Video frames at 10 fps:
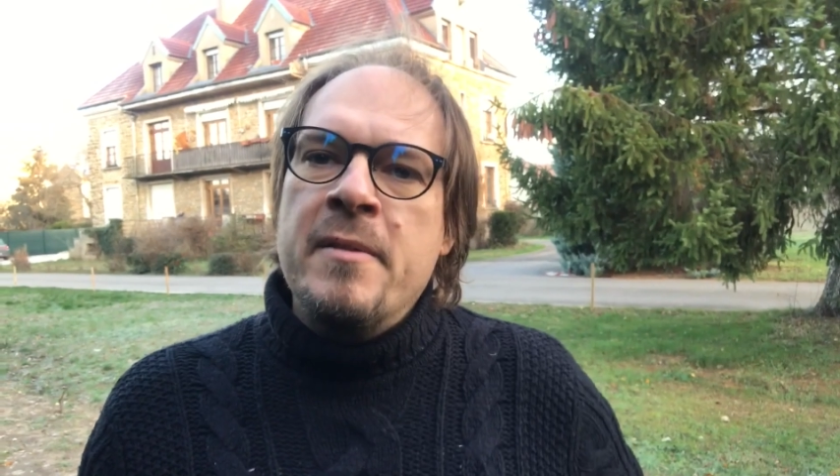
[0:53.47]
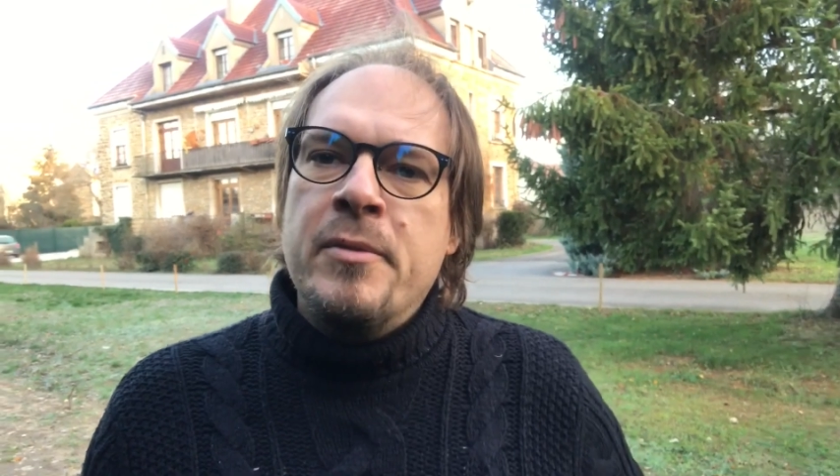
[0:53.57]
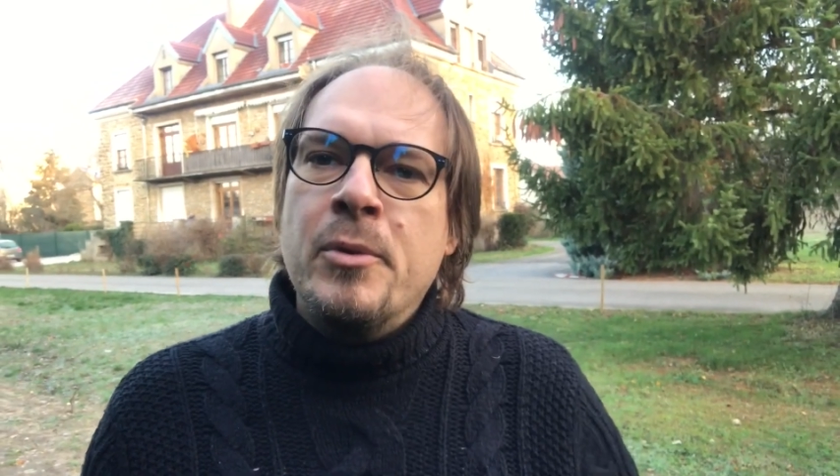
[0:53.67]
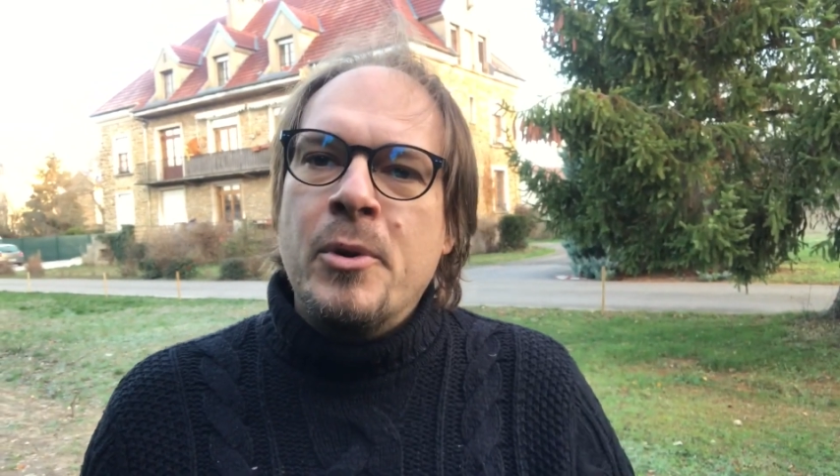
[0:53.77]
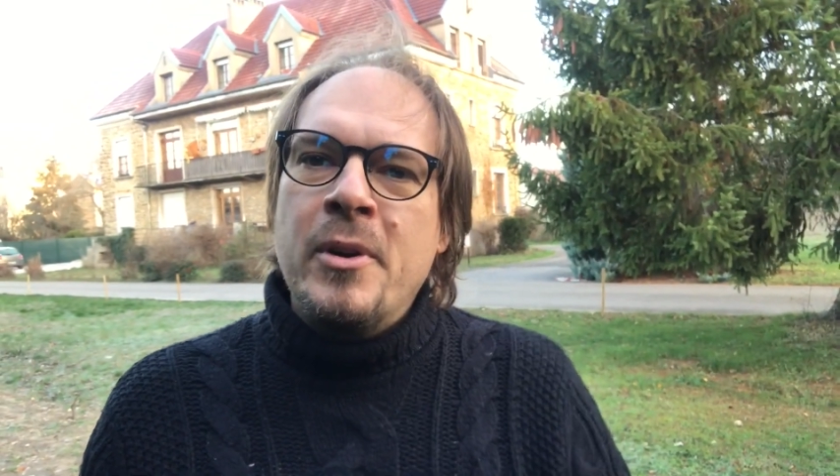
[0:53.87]

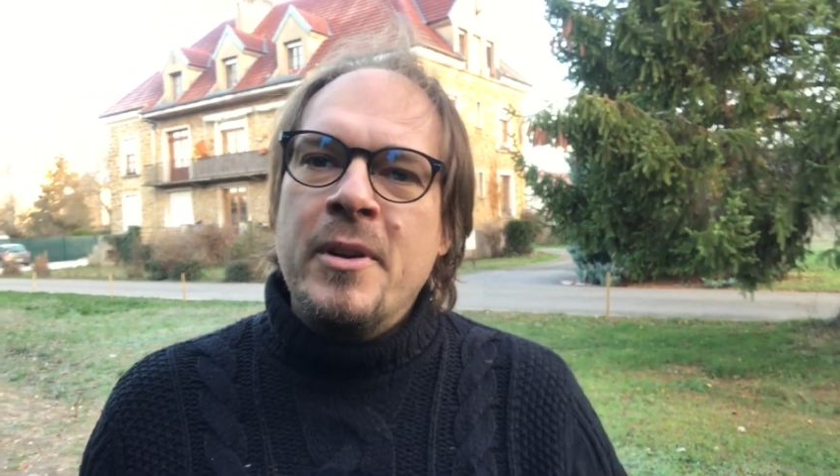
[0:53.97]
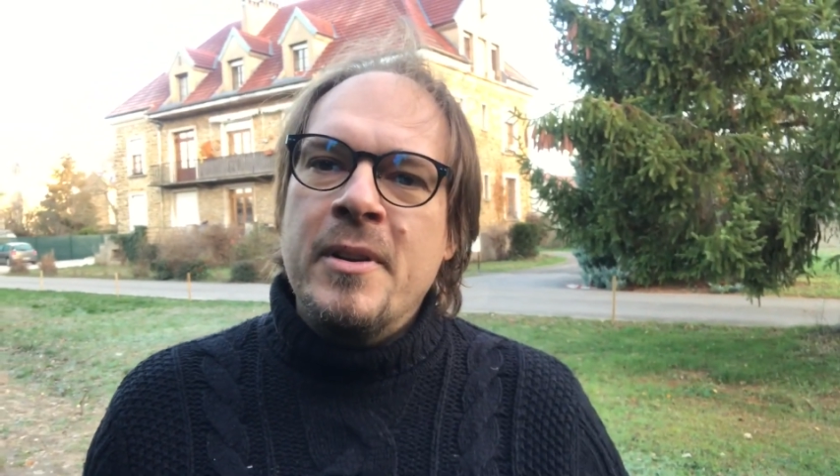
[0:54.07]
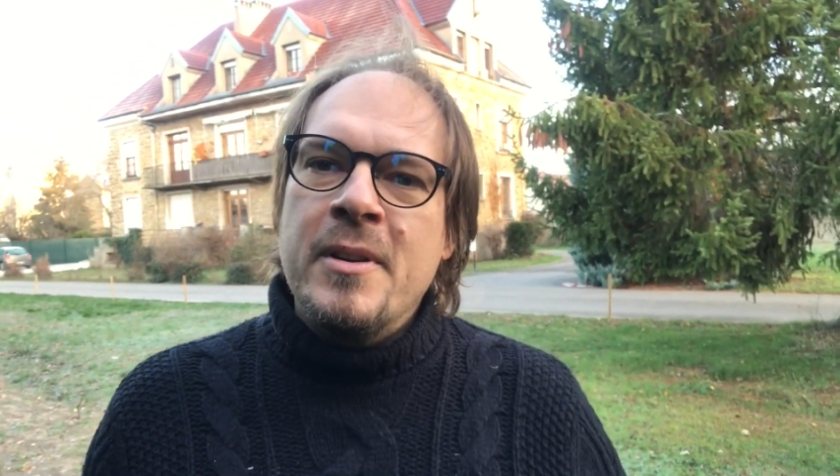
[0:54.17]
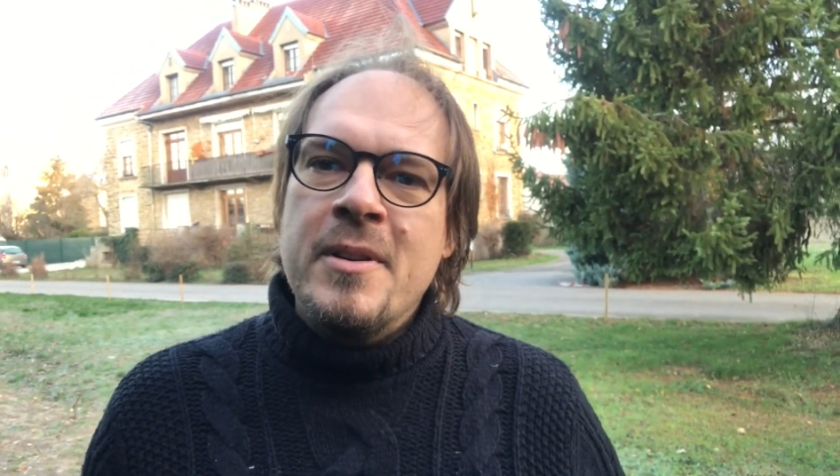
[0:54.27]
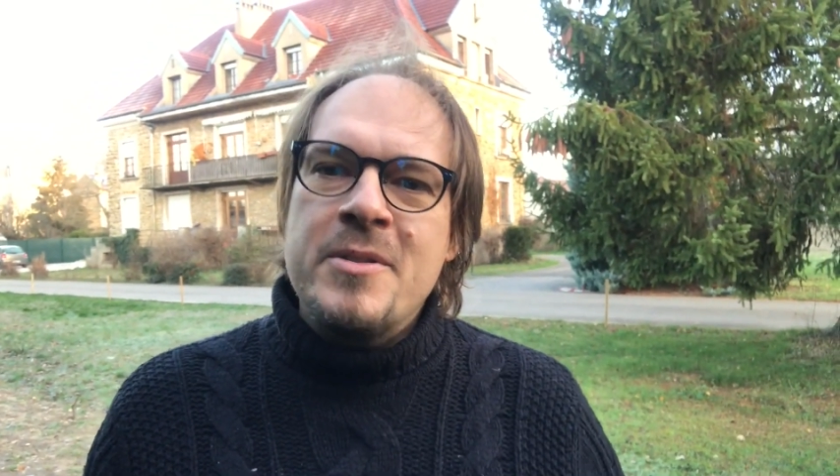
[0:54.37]
for?
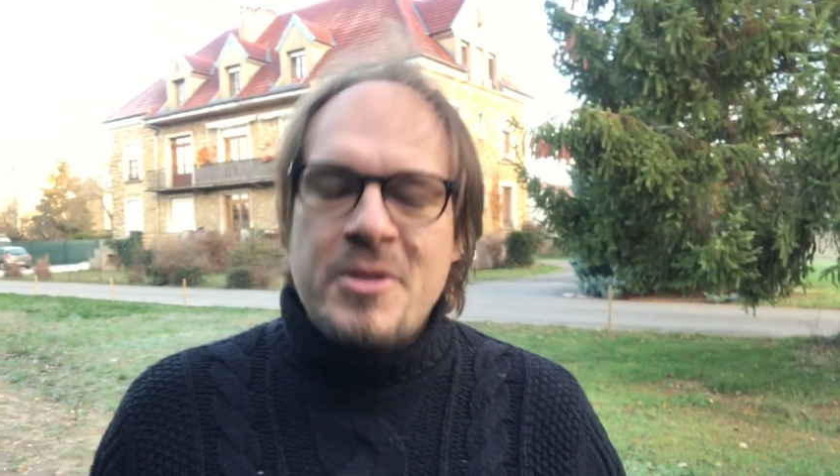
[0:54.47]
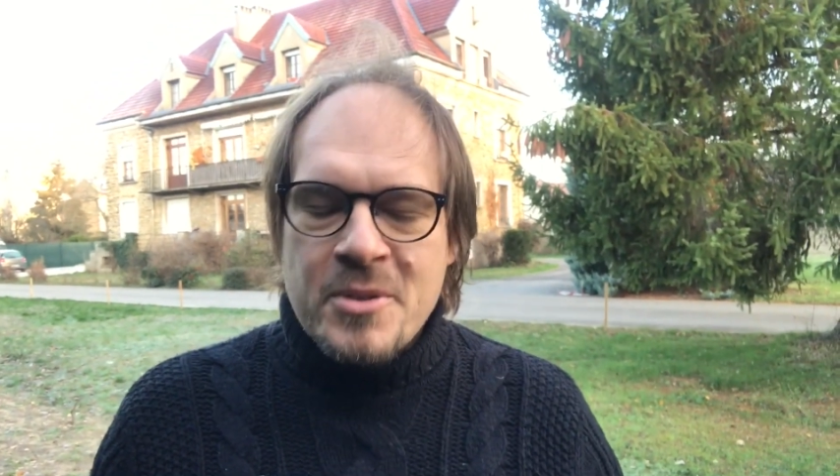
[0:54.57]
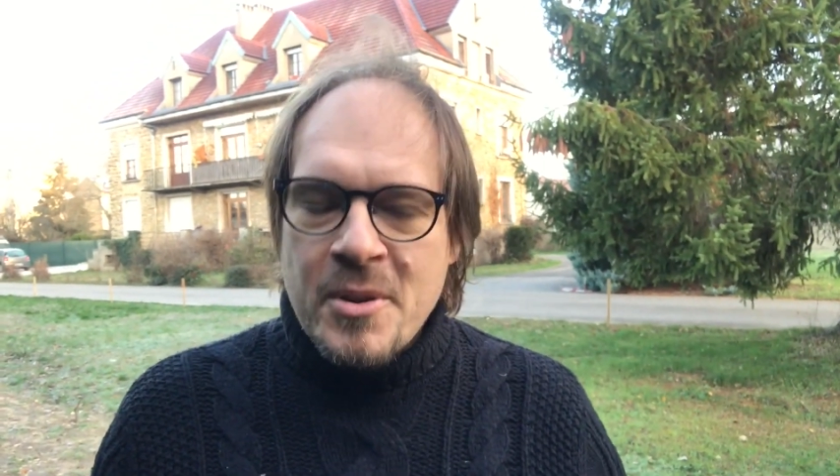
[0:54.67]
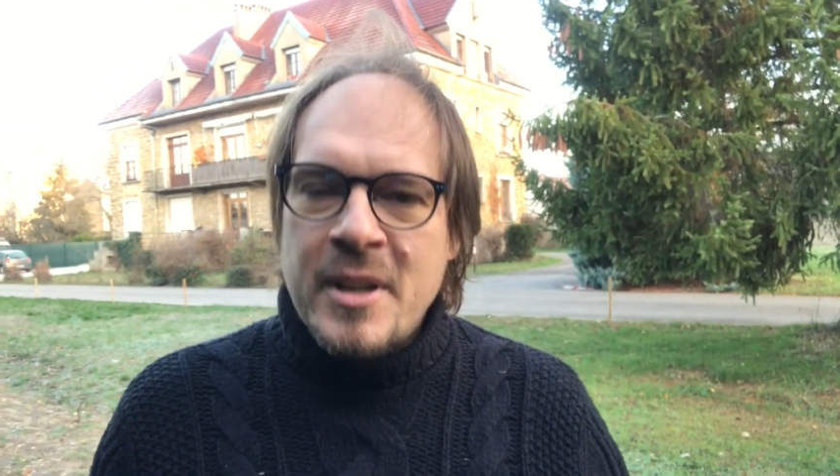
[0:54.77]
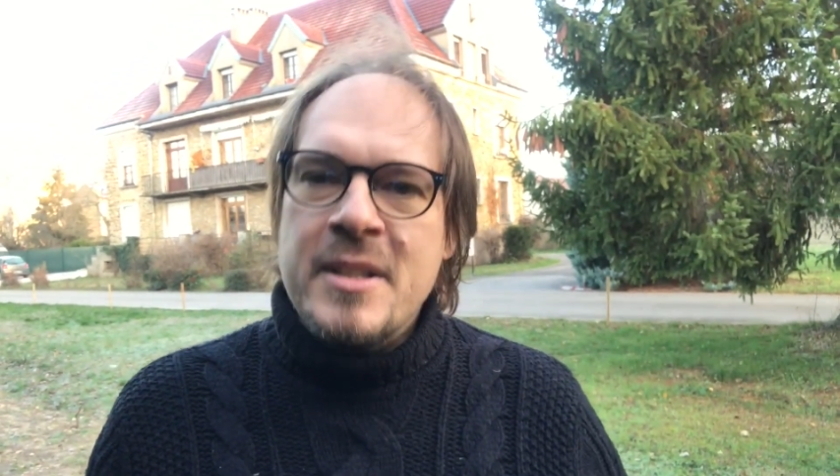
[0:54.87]

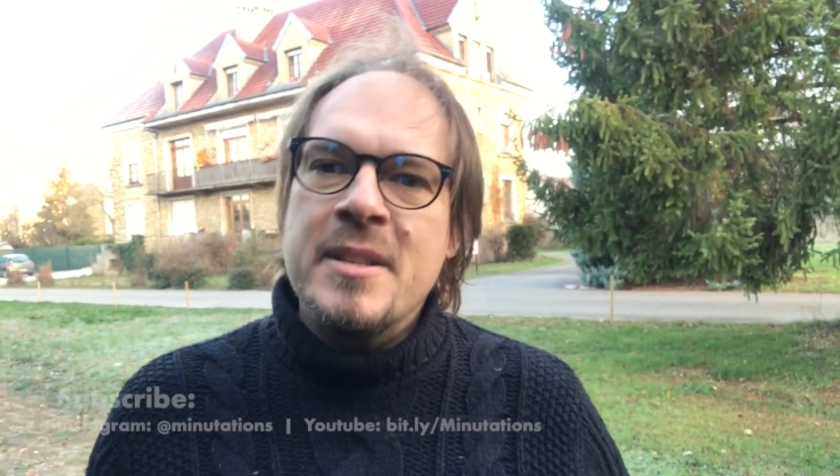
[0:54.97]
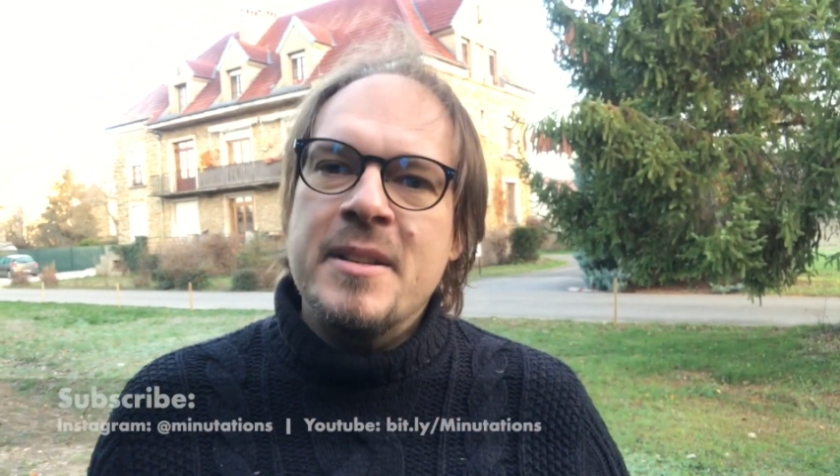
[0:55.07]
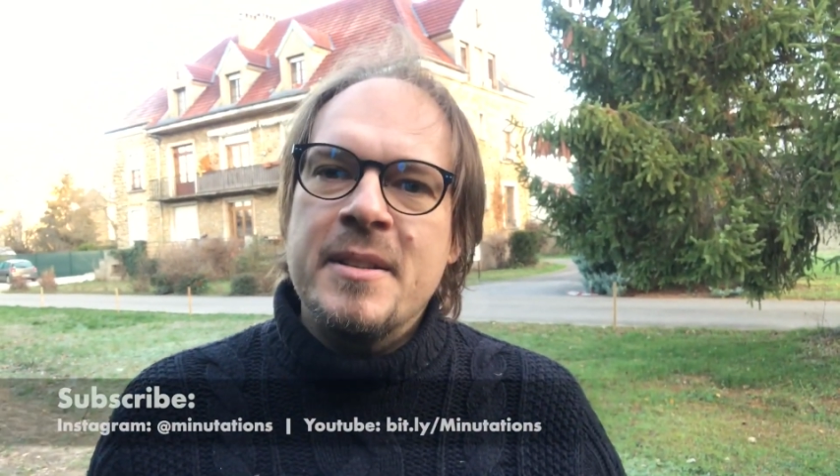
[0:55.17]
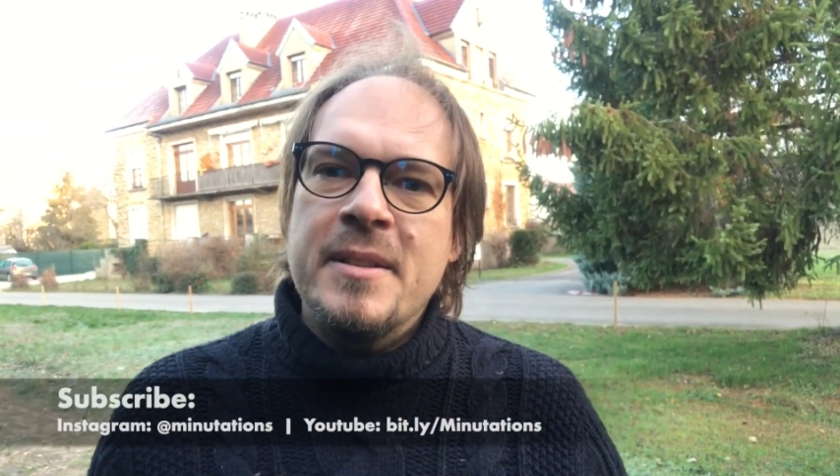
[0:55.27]
Just do it.